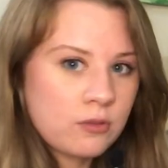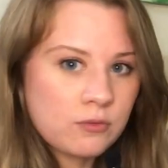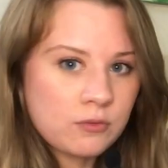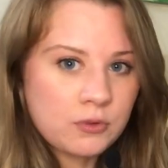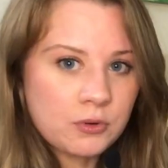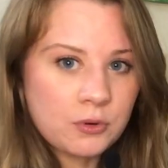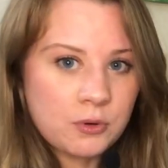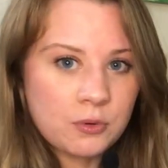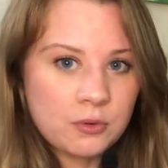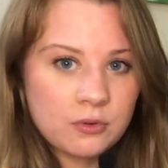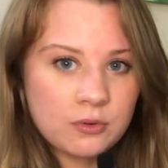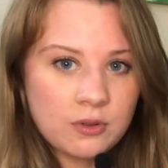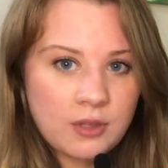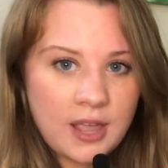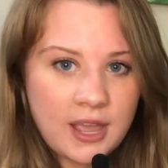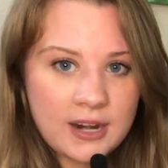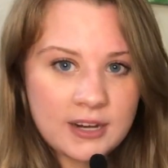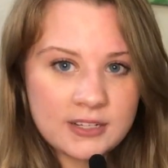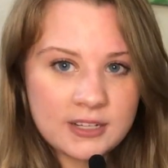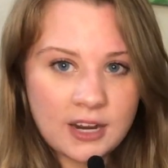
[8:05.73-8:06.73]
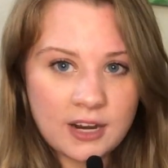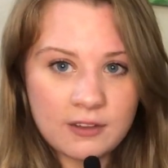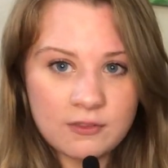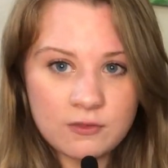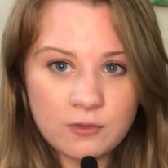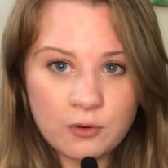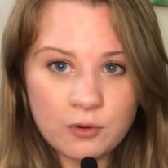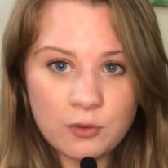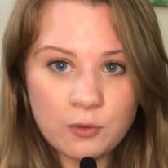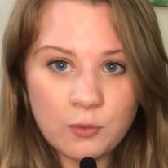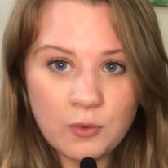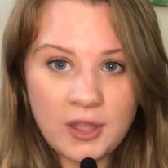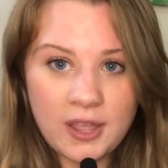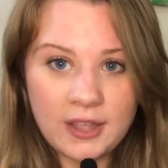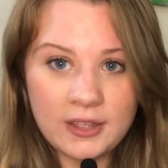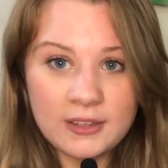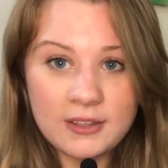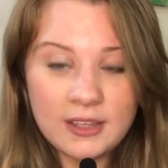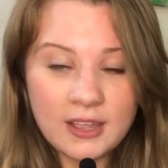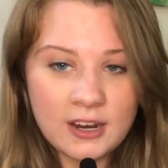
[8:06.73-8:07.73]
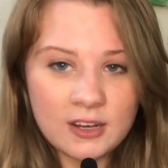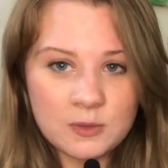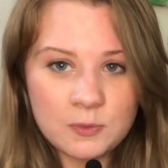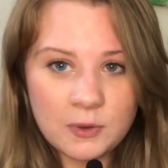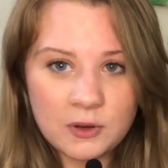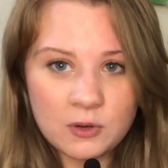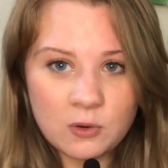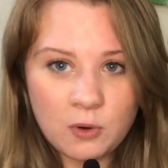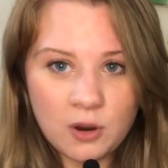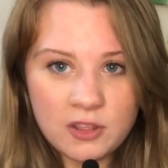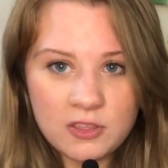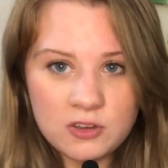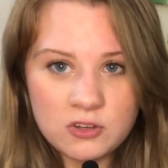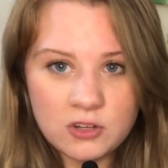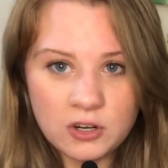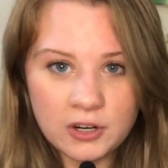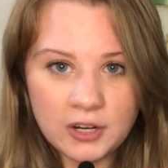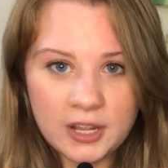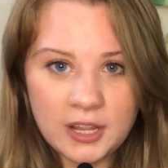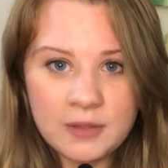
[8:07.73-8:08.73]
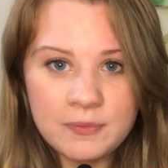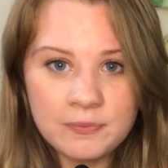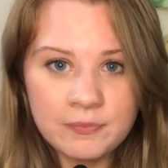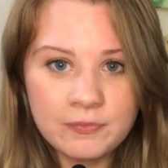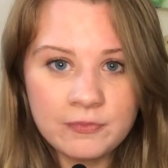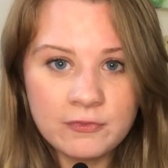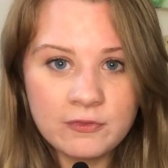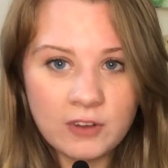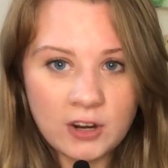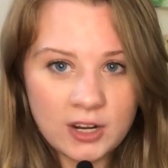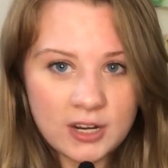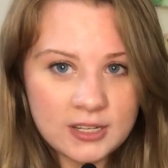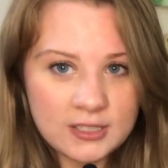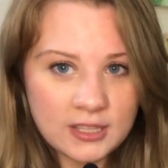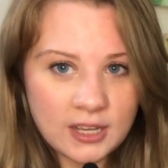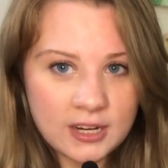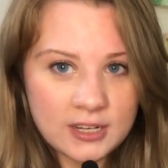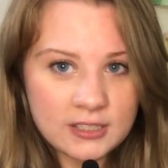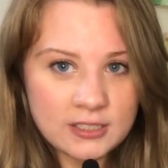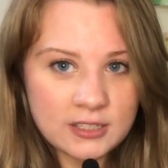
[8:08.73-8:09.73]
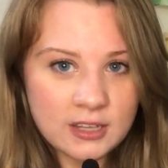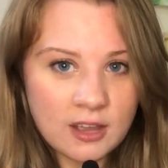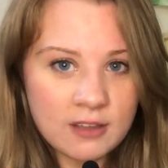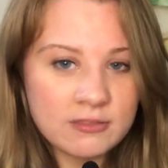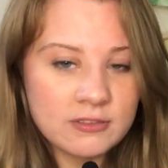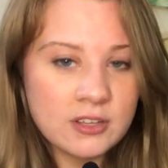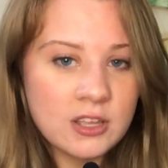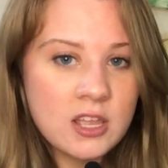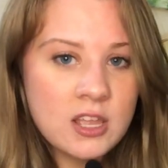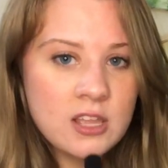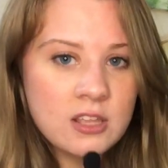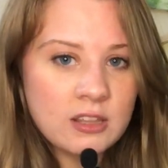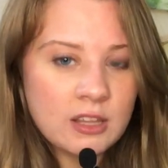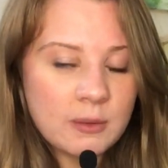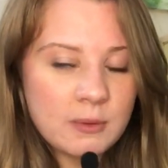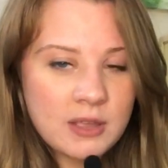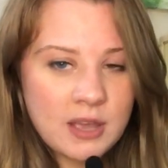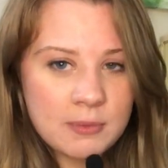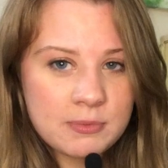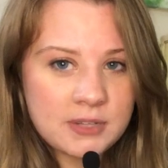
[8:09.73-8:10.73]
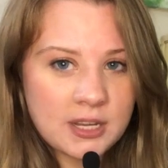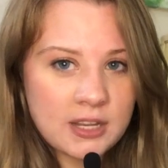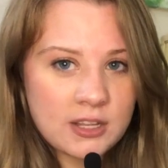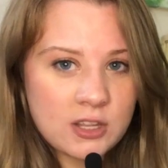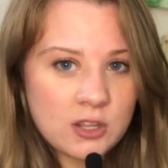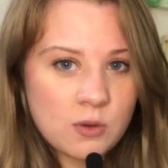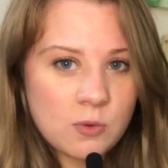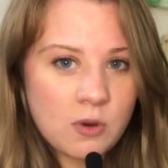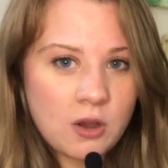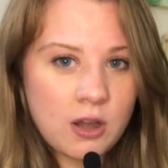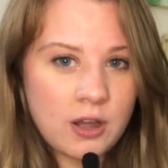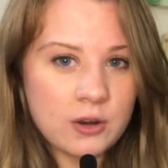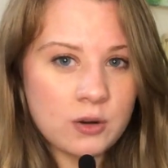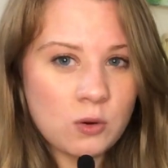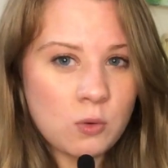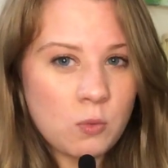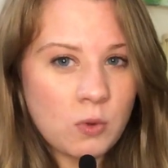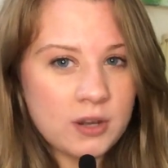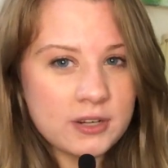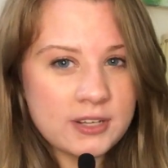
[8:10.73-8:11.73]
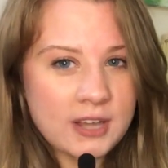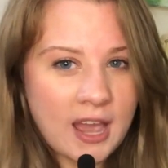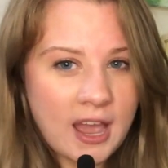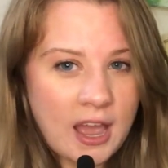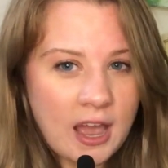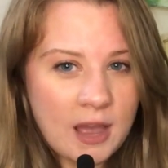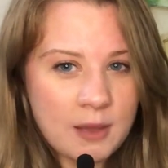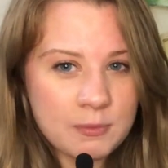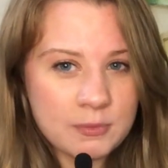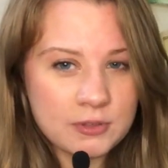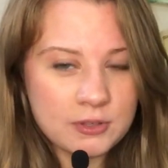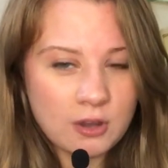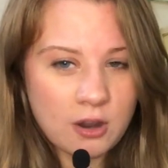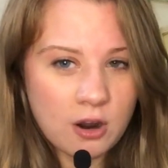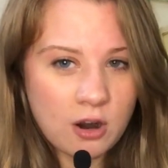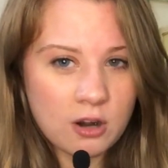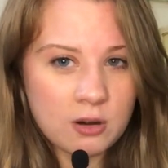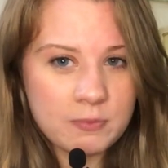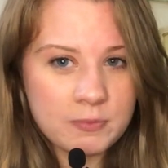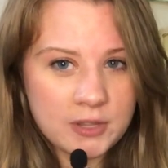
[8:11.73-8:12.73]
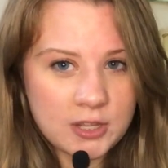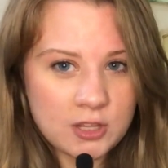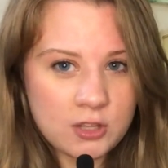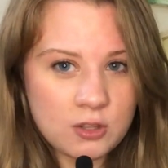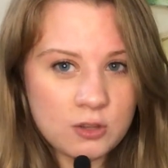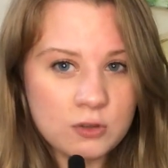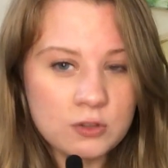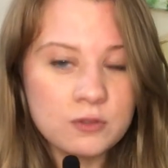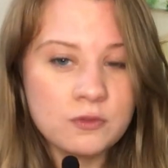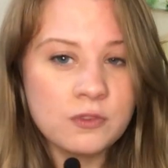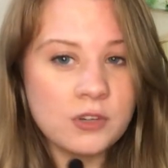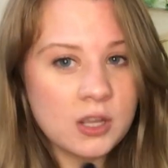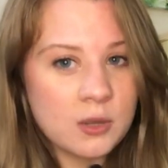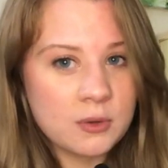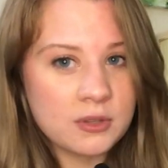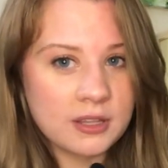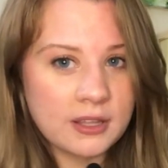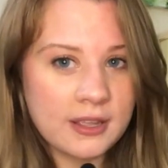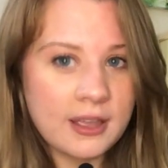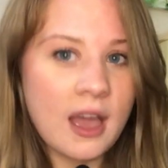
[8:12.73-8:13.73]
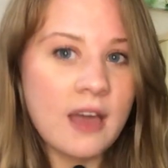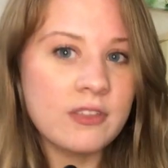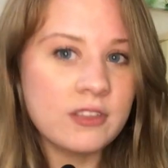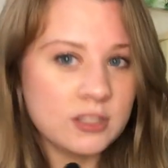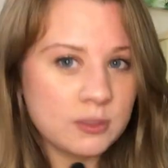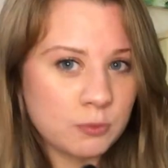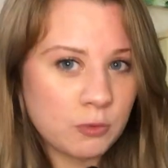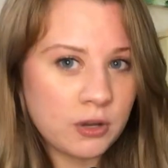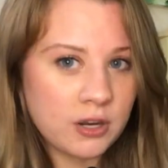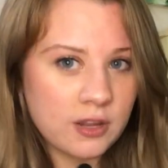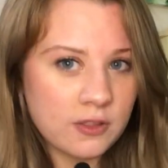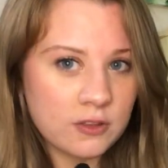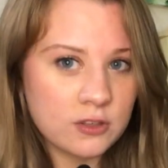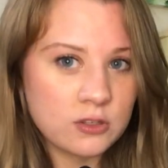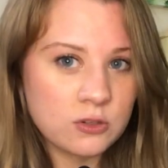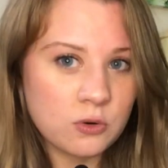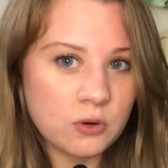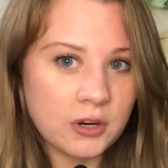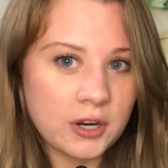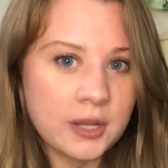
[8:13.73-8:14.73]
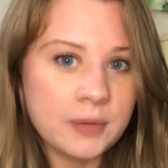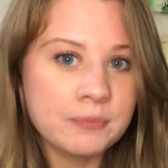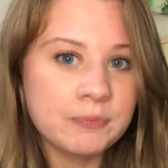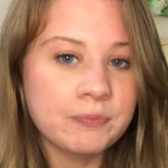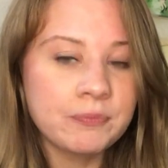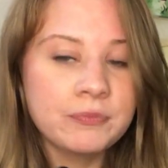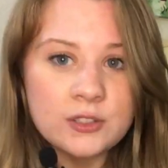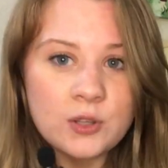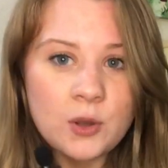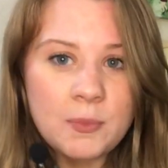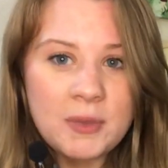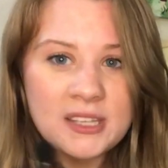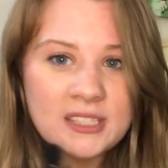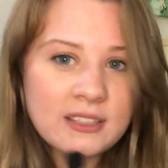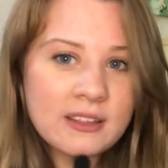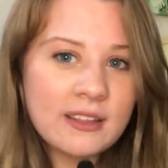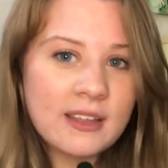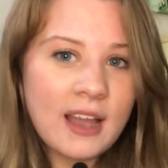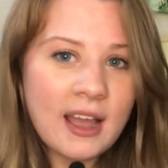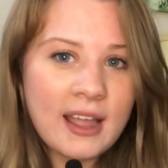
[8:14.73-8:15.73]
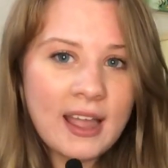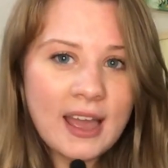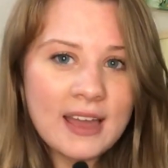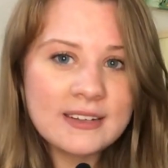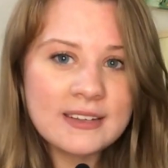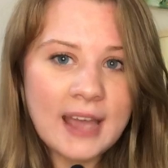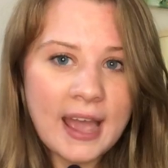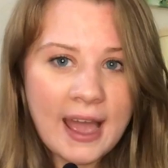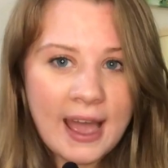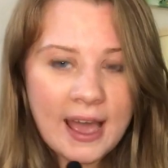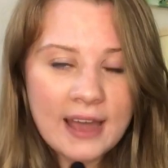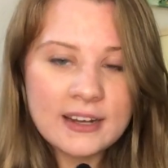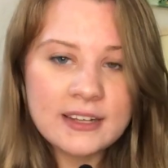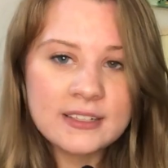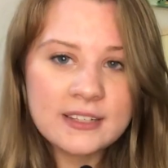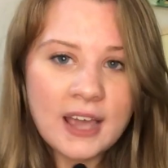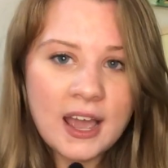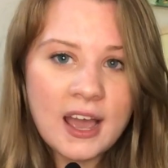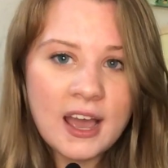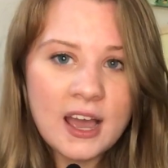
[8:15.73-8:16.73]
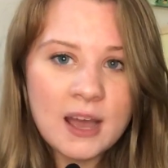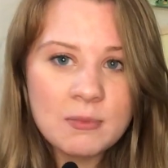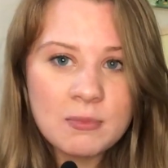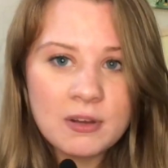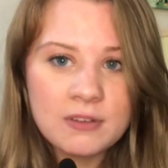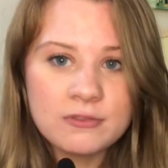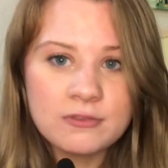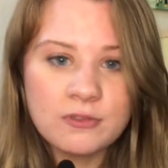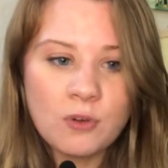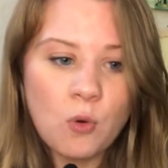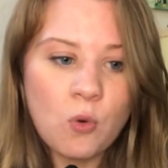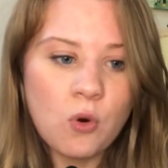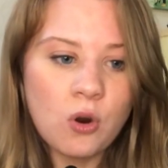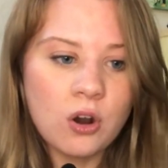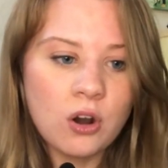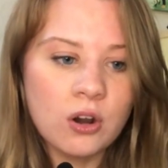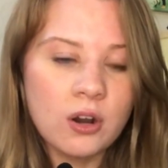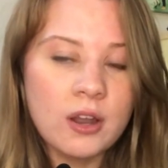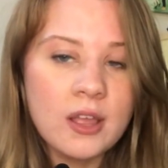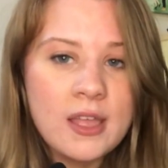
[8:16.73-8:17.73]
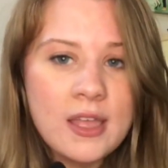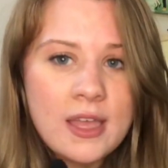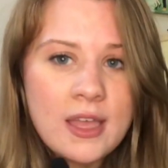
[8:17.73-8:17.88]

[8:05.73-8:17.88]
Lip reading: through annotating Fourth Wing. It has been quite the journey. Very exciting stuff. Let me update you on what tabs are being used frequently at this point in the story. So basically, I had to add a tab for